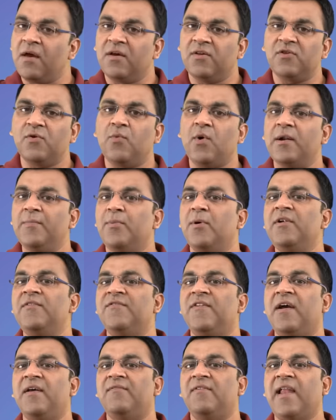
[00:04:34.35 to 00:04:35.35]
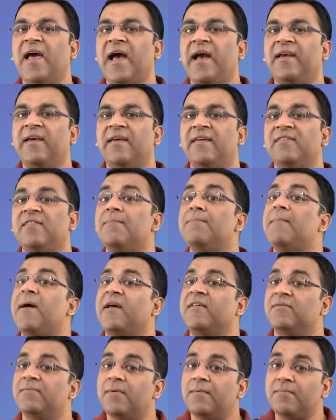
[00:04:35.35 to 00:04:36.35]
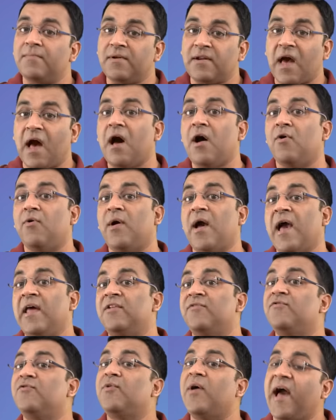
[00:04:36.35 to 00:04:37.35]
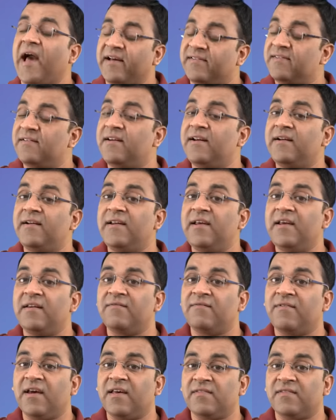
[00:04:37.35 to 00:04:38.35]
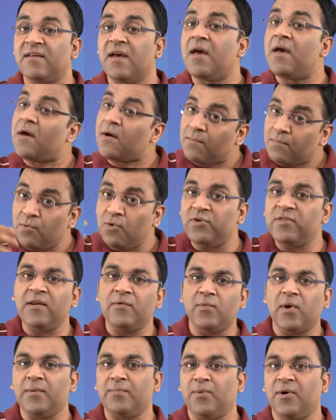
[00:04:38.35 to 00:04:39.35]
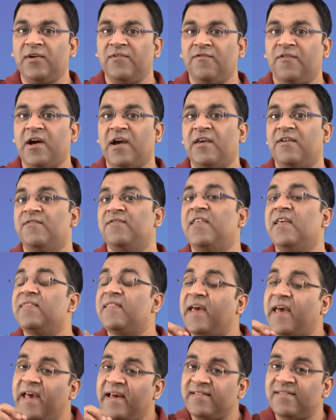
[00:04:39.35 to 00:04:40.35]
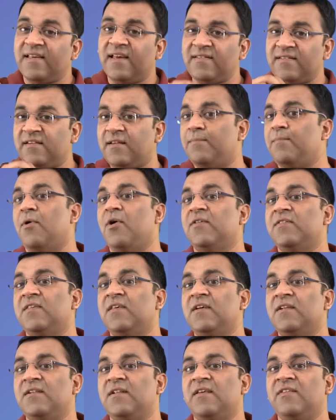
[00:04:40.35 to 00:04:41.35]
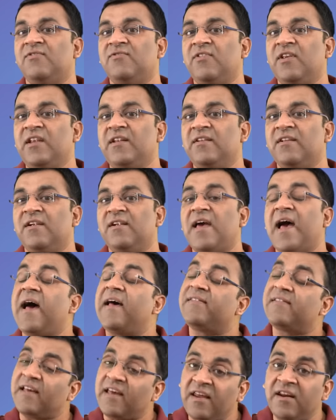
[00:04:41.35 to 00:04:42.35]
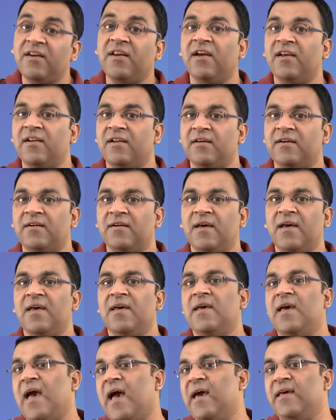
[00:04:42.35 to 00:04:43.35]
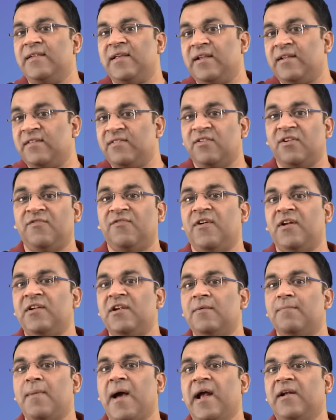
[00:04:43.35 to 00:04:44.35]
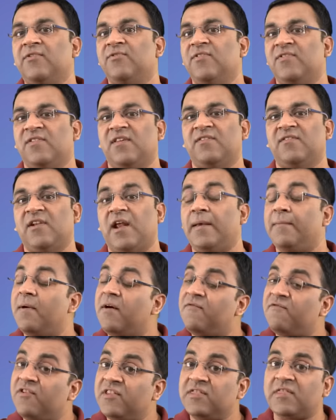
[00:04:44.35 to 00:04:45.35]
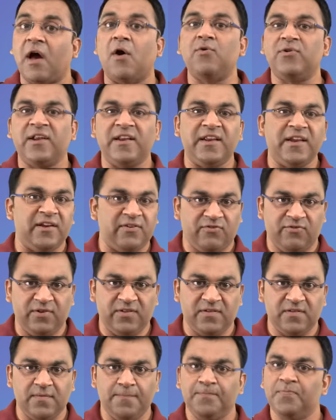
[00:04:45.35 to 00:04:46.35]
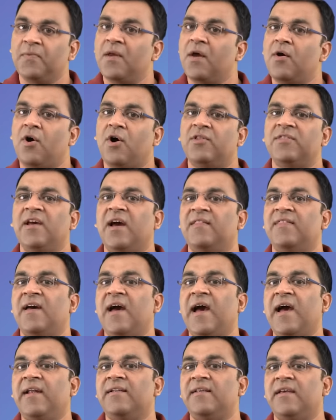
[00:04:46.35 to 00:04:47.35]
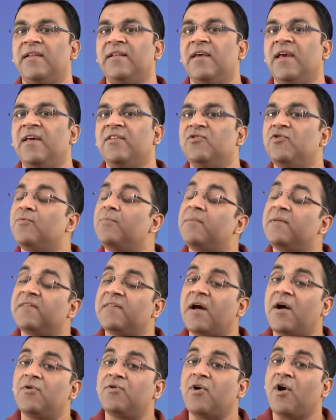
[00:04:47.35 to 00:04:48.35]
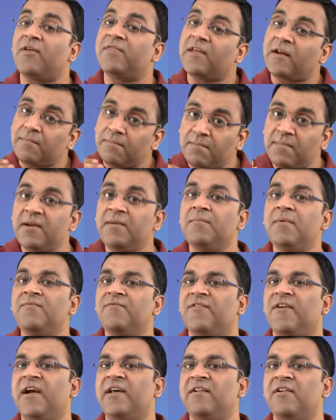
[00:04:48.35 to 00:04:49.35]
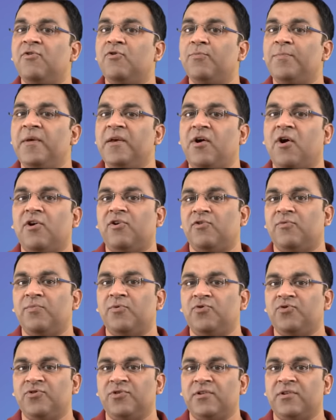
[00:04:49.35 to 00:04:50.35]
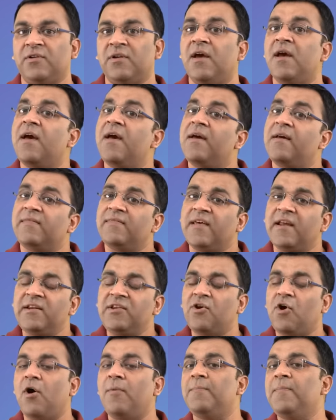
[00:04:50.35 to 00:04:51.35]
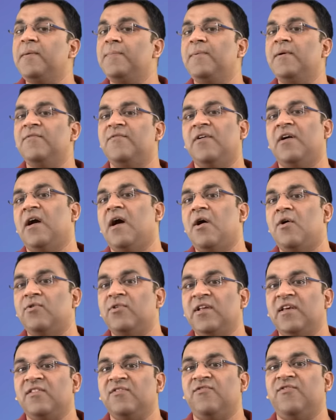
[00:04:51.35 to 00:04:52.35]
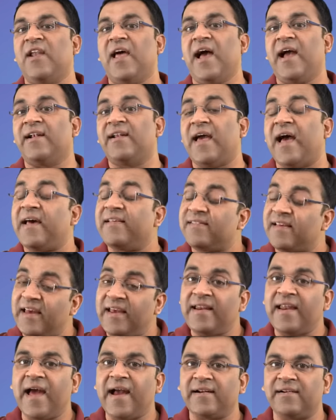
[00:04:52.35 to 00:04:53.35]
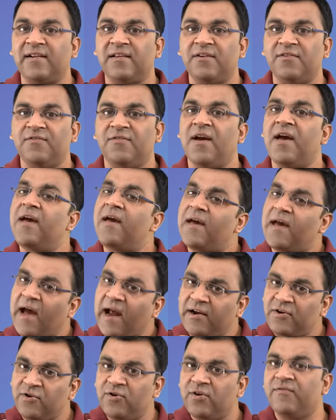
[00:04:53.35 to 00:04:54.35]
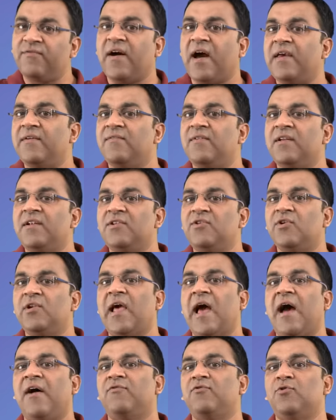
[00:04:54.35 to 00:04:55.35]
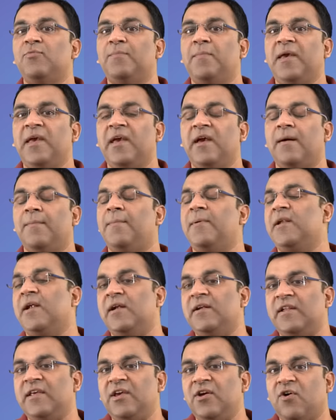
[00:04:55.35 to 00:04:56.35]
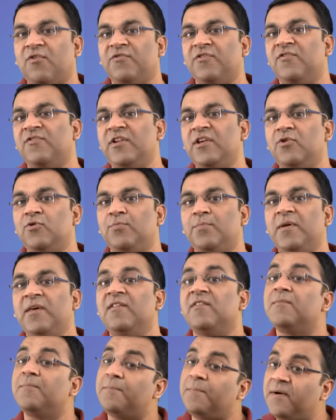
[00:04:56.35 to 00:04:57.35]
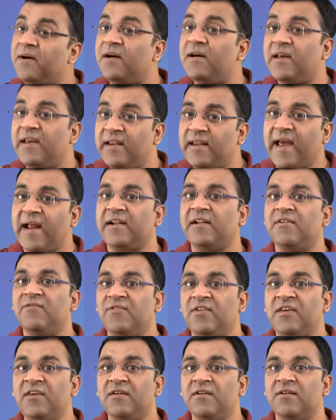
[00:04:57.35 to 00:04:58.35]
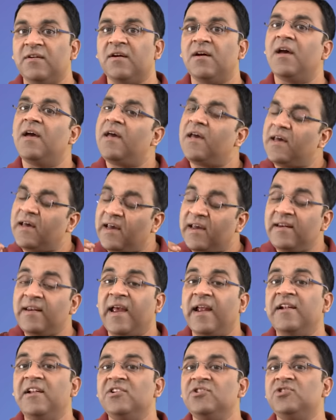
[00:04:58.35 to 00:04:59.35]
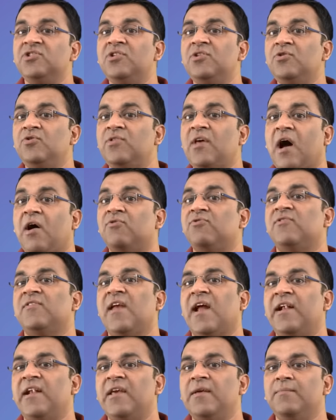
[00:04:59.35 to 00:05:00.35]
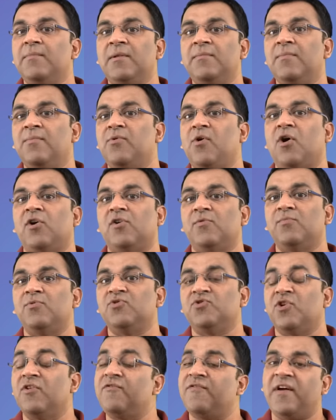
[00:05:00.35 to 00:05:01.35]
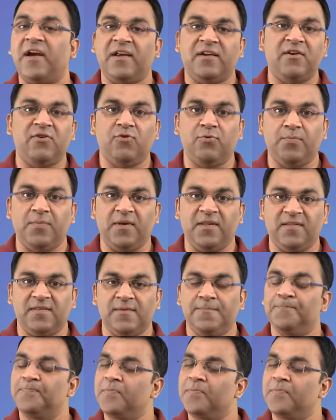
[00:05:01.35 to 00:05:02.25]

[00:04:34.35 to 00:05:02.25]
So 1.5 lakh is the maximum now, and if you accidentally invest more than 1.5, then the excess deposit is treated as irregular and it is refunded back to the subscriber without any interest. On the other hand, in case you miss out on that minimum 500 rupee contribution, then your PPF account is flagged as inactive, and to revive it, you'll have to pay a penalty of 50 rupees per inactive year in addition to the outstanding minimum contribution of 500 rupees.